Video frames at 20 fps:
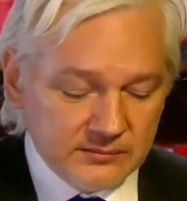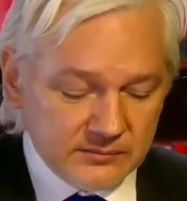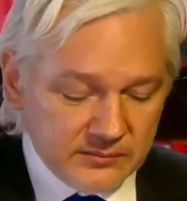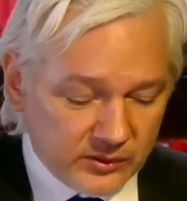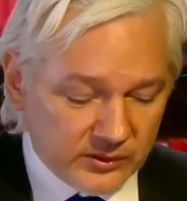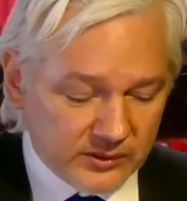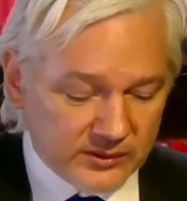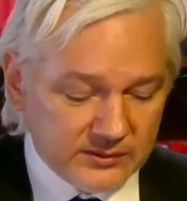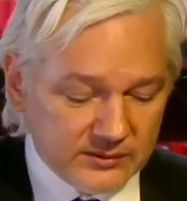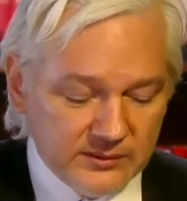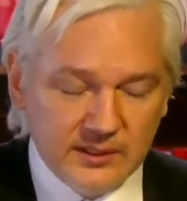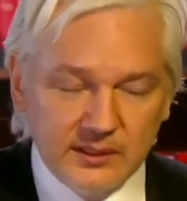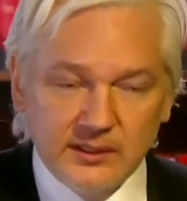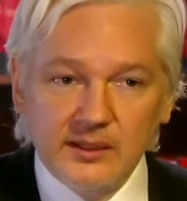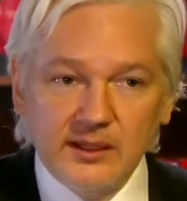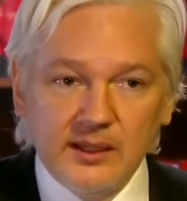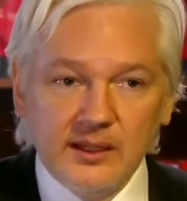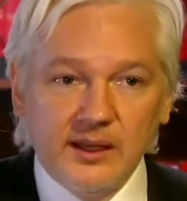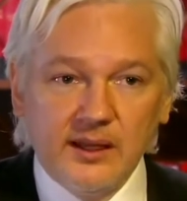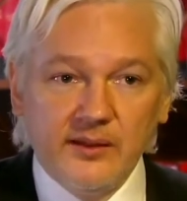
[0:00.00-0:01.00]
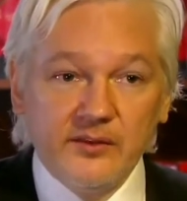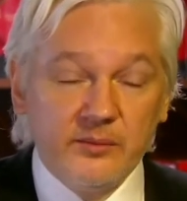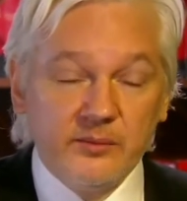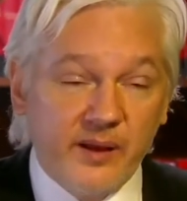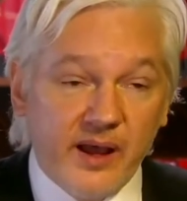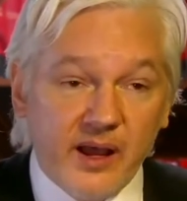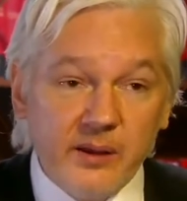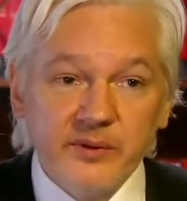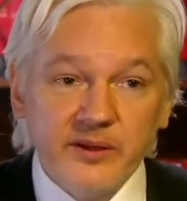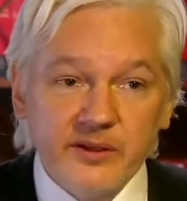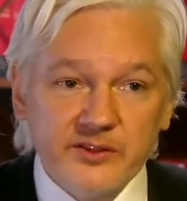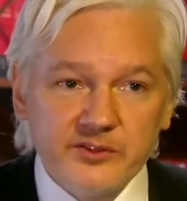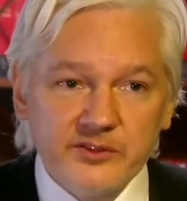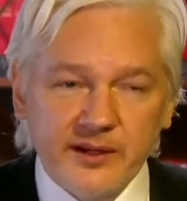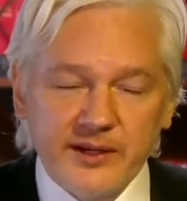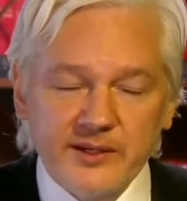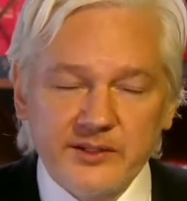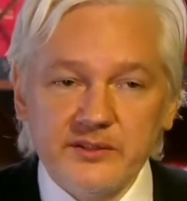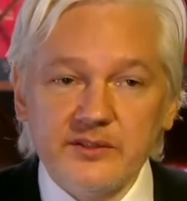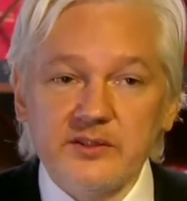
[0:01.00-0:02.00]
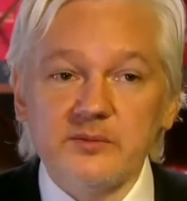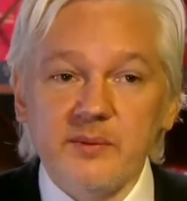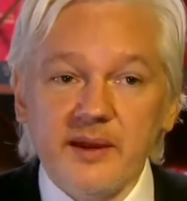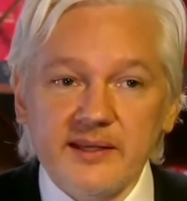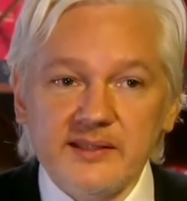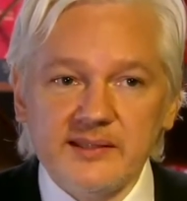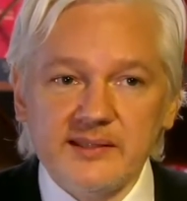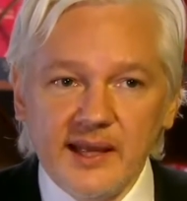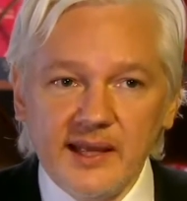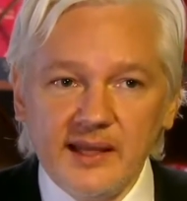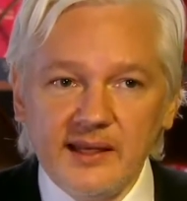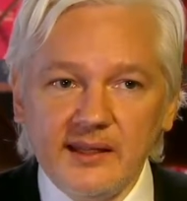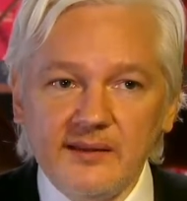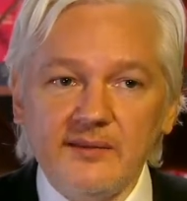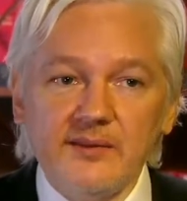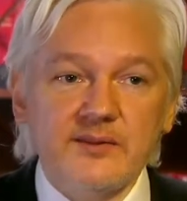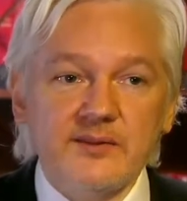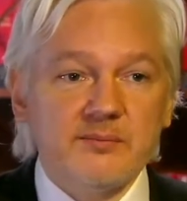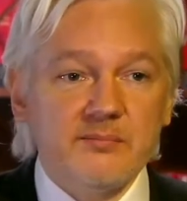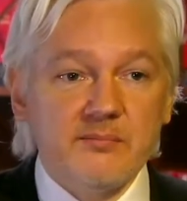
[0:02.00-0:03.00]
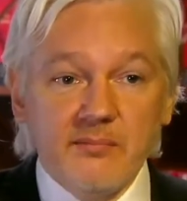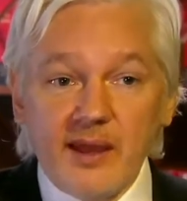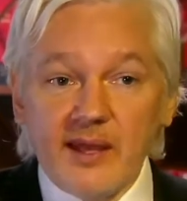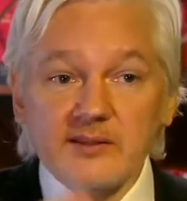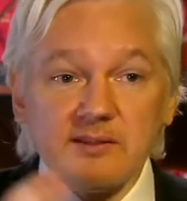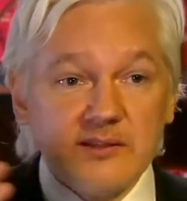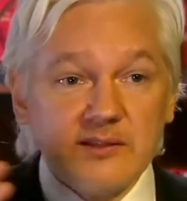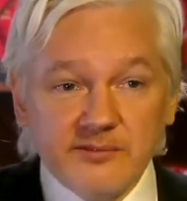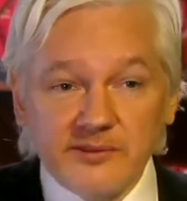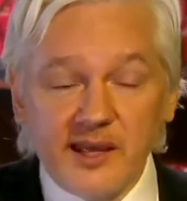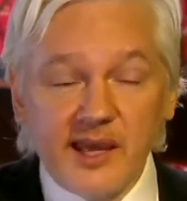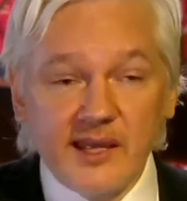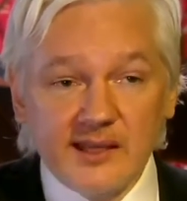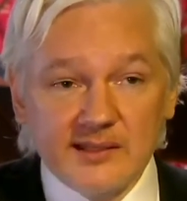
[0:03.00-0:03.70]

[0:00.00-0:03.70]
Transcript: look, the Obama administration is maintaining this massive